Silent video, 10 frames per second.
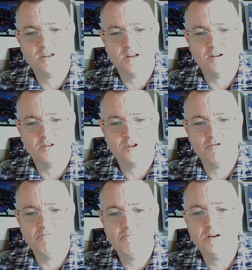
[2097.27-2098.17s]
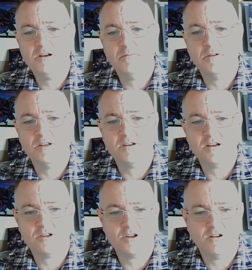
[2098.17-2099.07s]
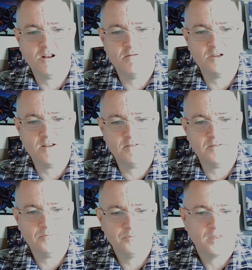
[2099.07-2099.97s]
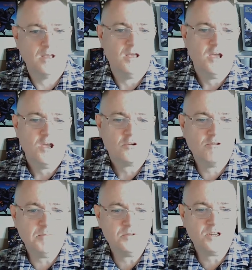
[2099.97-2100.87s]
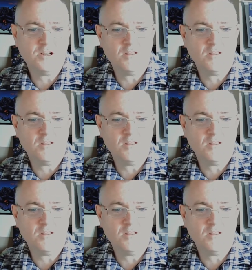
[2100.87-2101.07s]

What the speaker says: a superb guitar solo as ever. Crimson on the